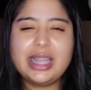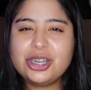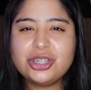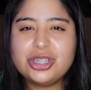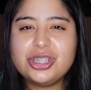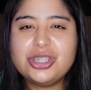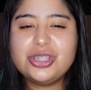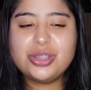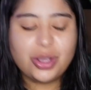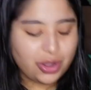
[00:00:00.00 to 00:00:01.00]

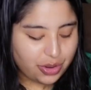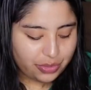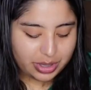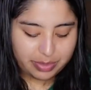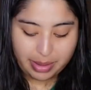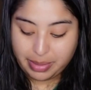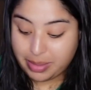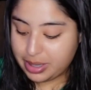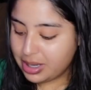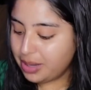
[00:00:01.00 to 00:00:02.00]
anxious with my
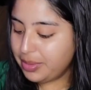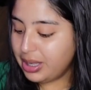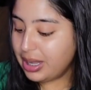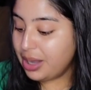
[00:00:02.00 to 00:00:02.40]
baby coming.